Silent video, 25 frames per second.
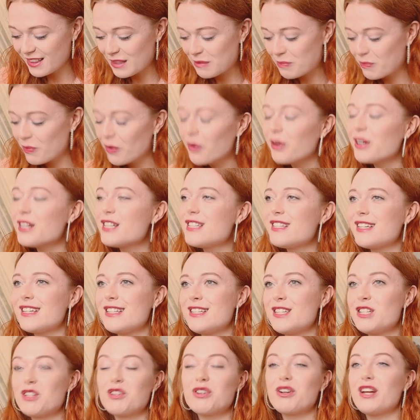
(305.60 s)
the
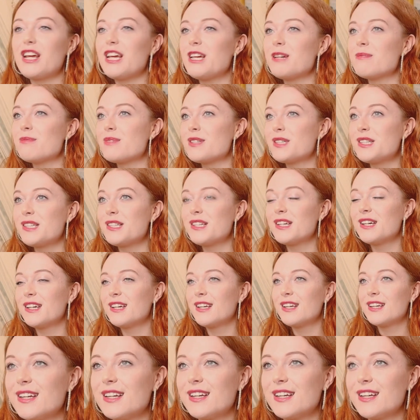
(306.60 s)
princess dreams,
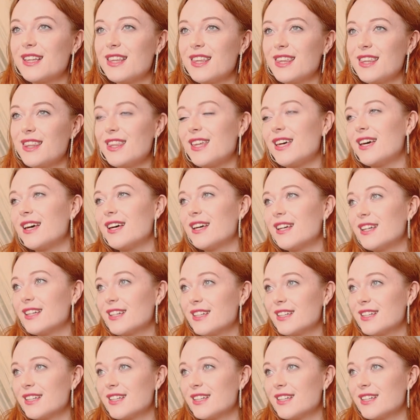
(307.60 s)
the...